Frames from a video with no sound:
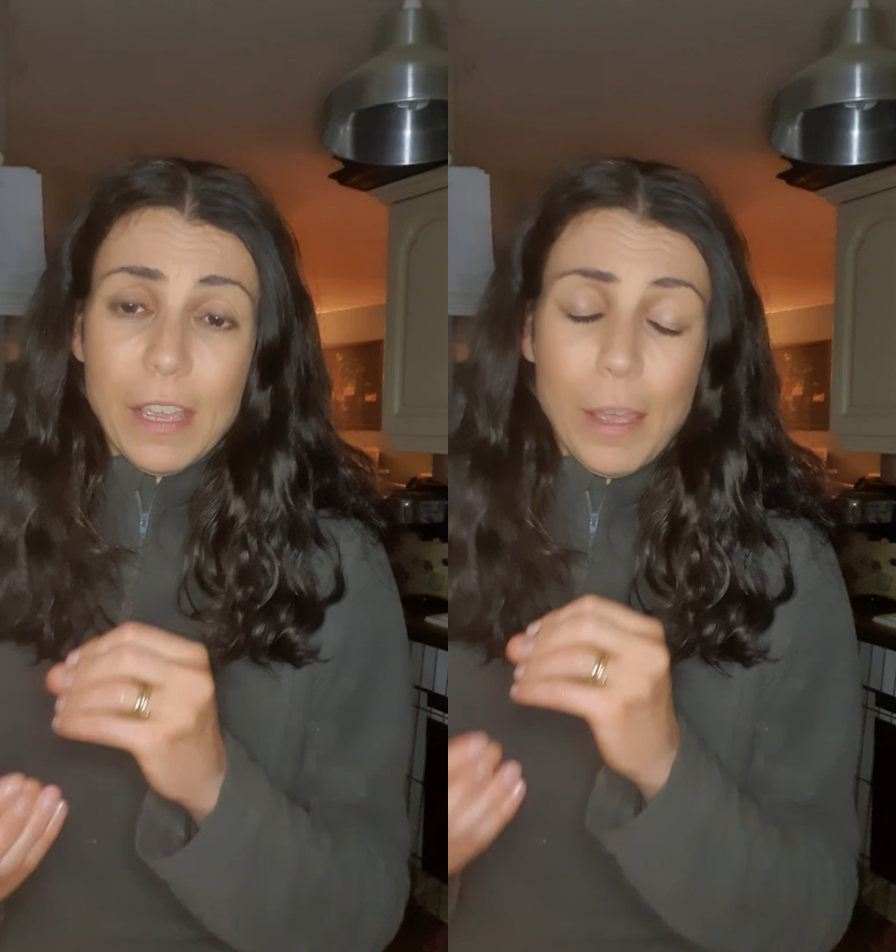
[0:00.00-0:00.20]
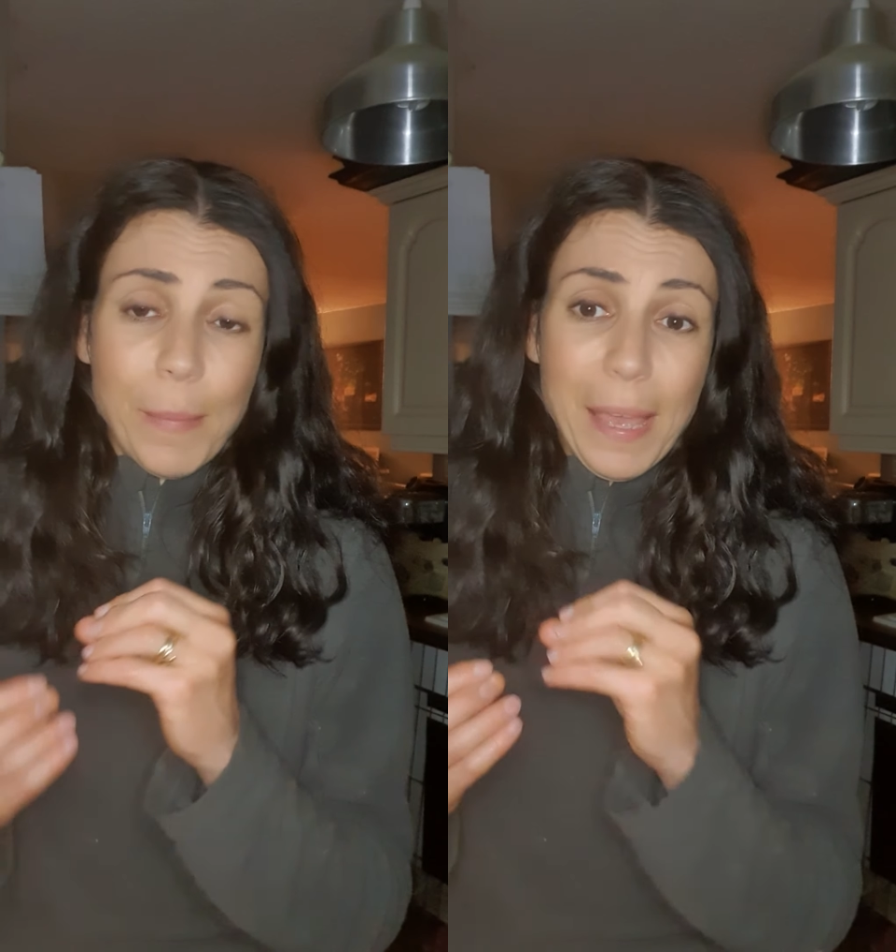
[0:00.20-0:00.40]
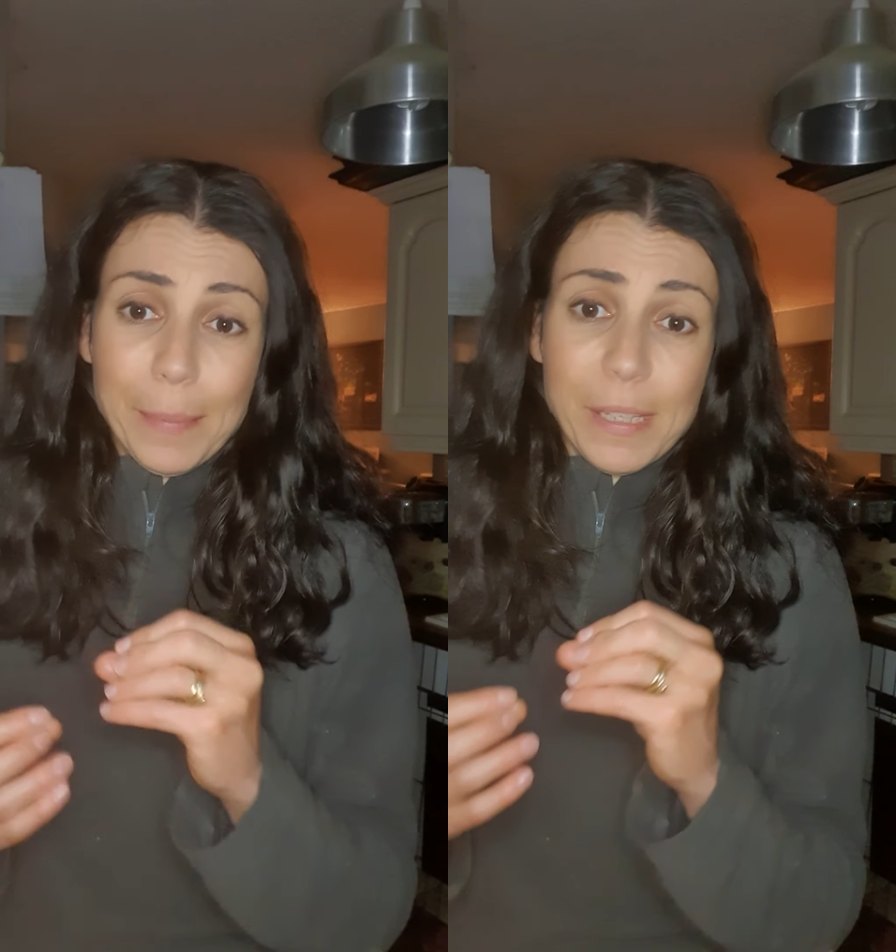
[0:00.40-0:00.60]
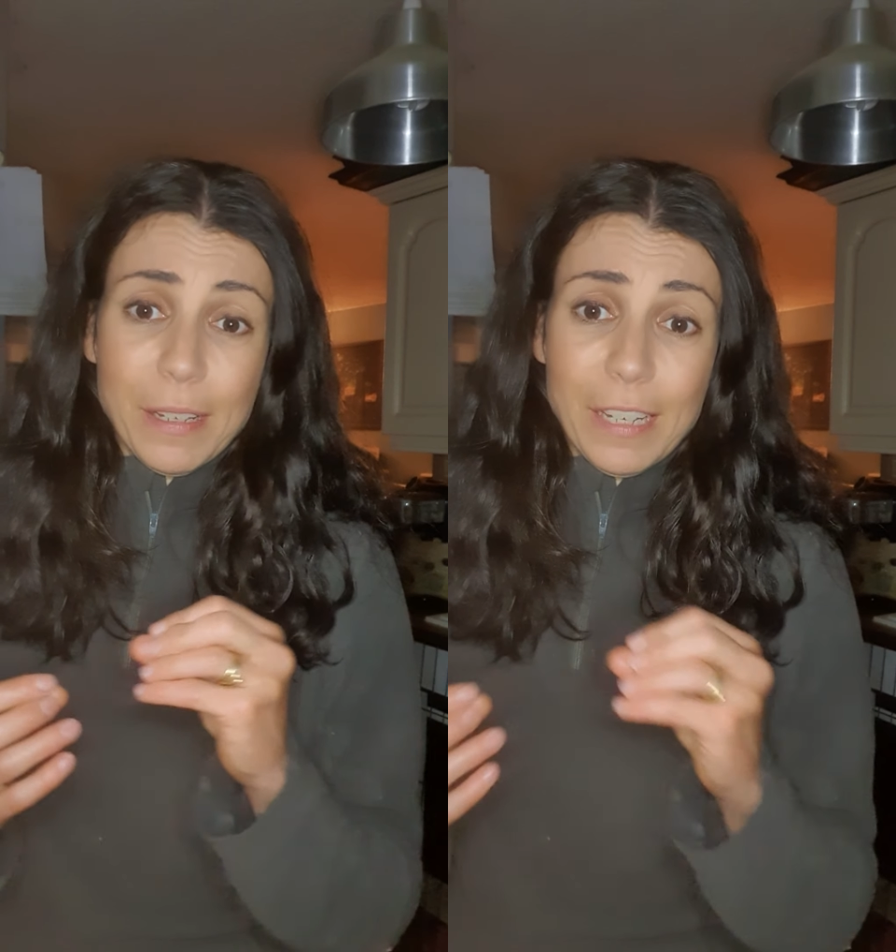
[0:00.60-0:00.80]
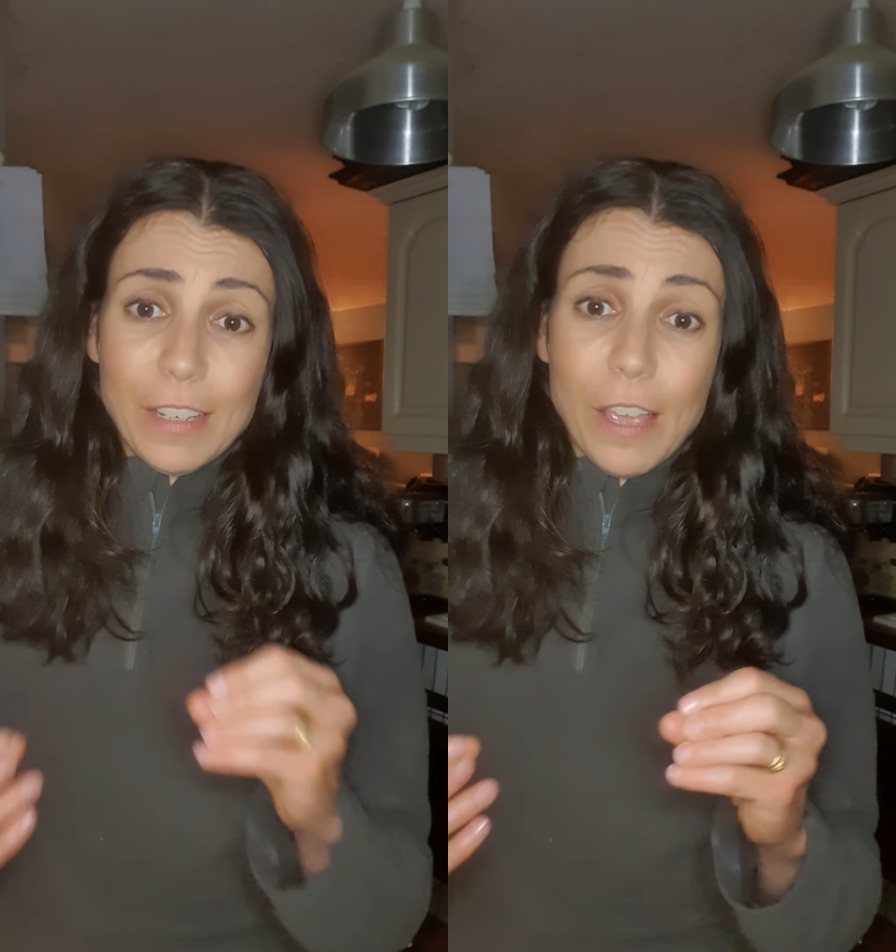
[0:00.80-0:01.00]
um,
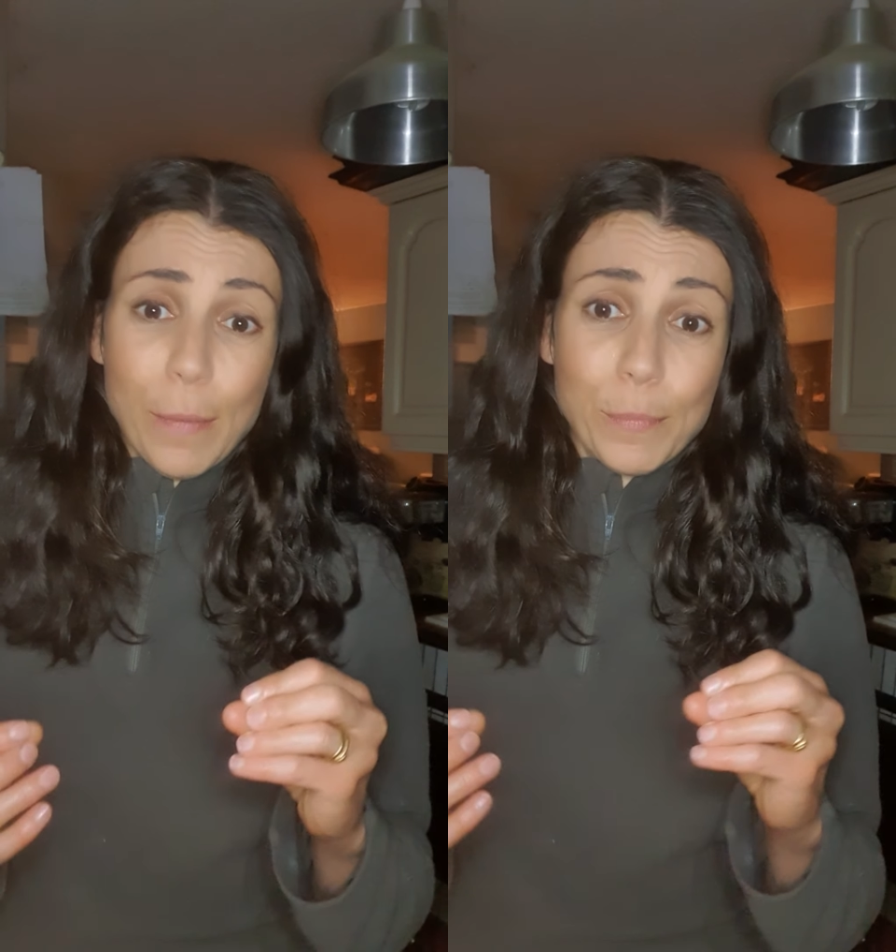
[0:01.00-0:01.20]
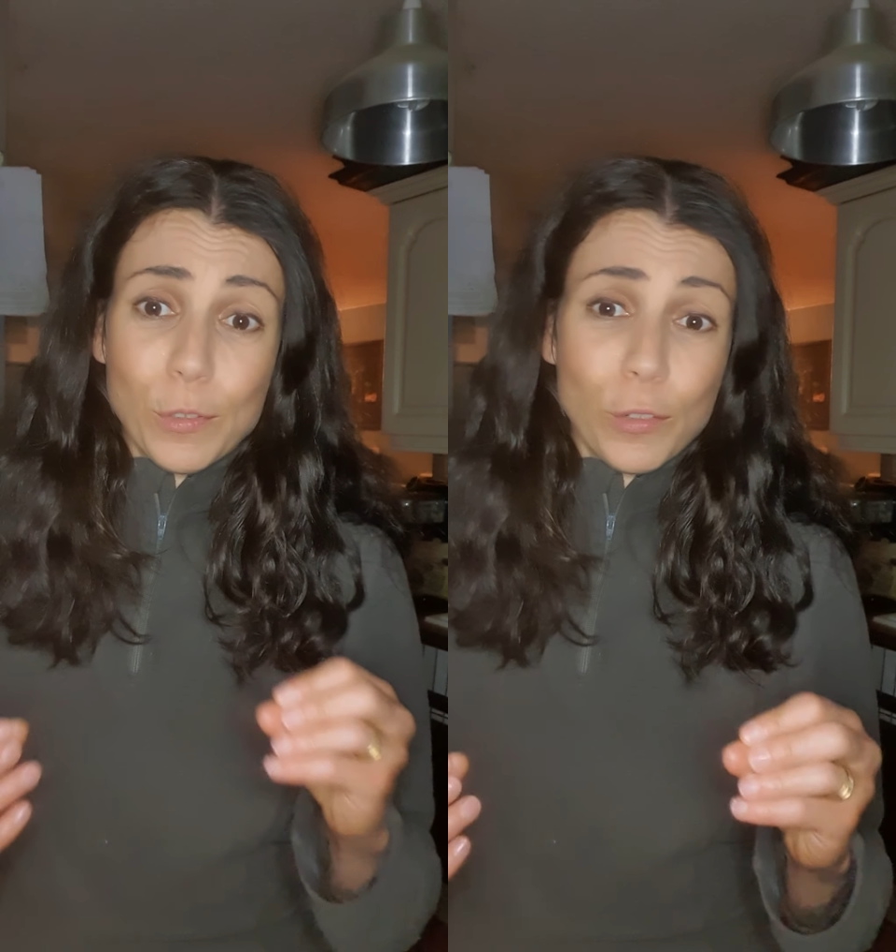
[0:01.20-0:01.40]
absolutely um,